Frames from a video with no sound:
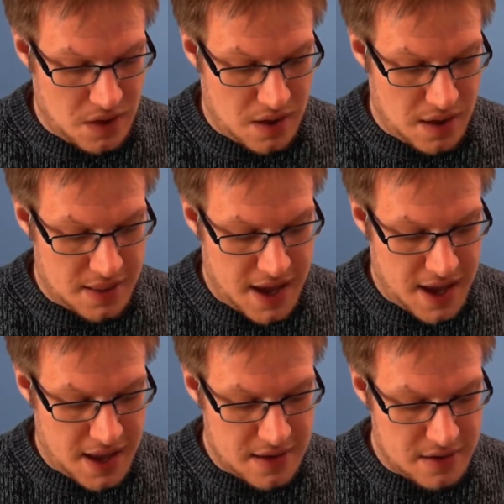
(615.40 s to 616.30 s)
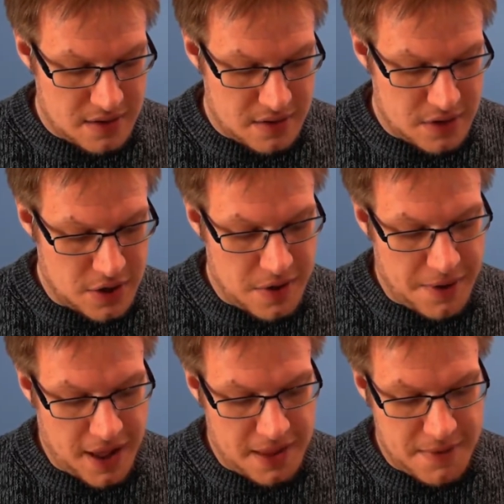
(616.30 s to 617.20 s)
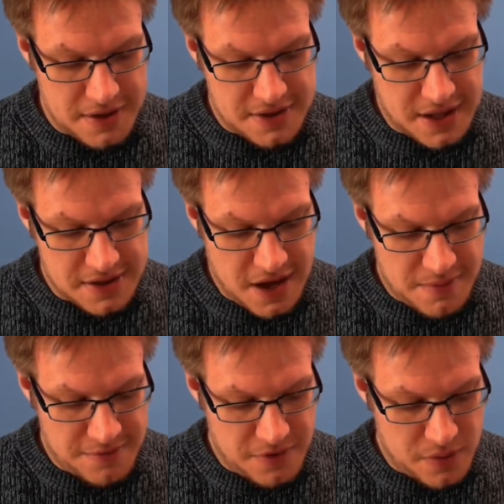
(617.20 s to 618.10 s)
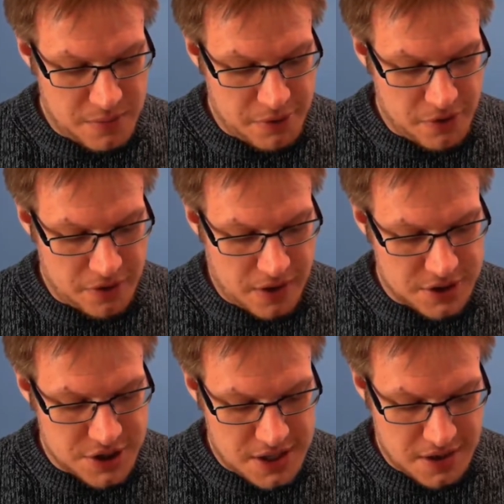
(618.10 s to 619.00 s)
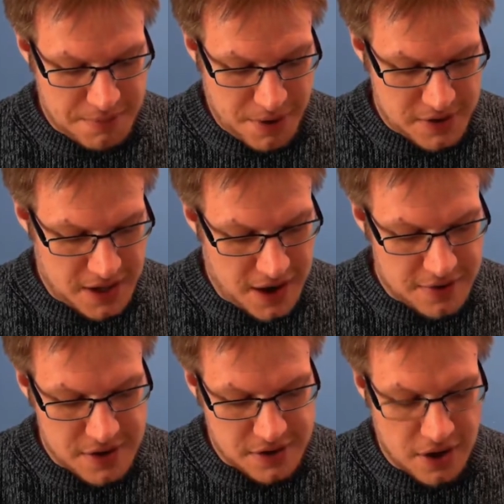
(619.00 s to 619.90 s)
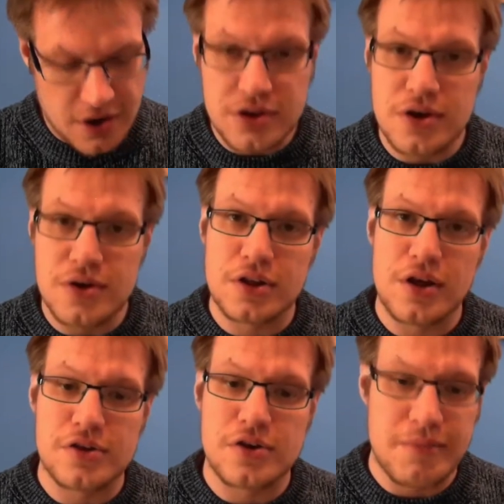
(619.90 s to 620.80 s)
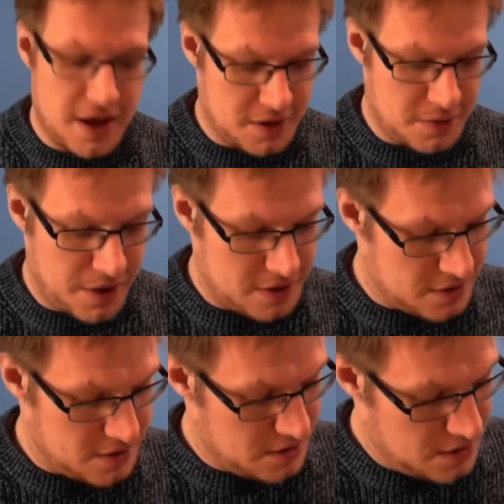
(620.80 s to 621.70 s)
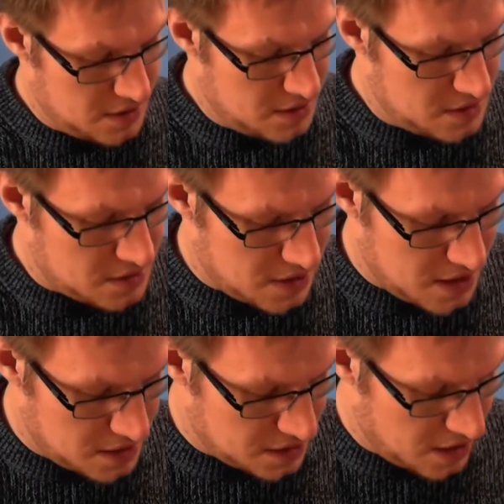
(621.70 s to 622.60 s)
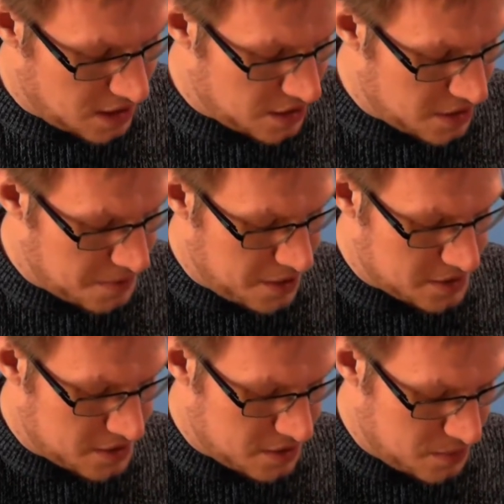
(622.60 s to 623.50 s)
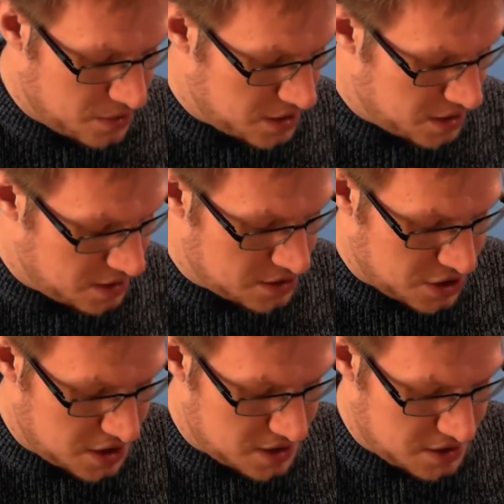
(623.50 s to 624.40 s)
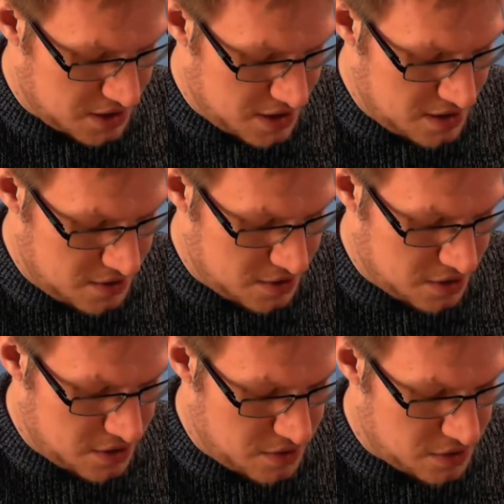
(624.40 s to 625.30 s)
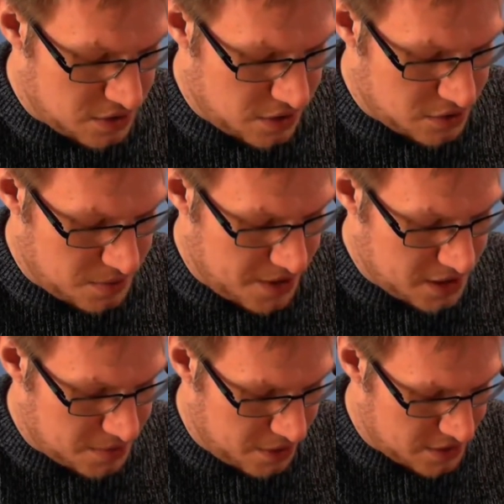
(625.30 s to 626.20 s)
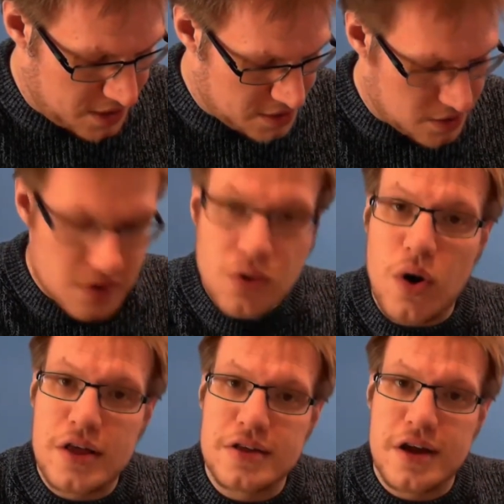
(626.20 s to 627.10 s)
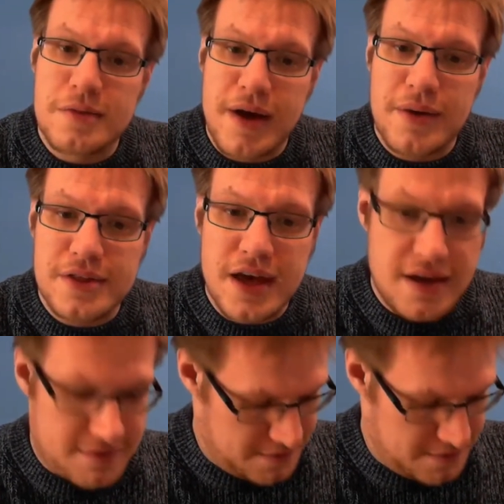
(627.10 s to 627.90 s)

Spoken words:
then, sorry pal, I mastered that style before you were born. Adjacent opposing characters can't use close combat expert. So he's the only person within adjacency who can use close combat experts. That's quite a nice power to have.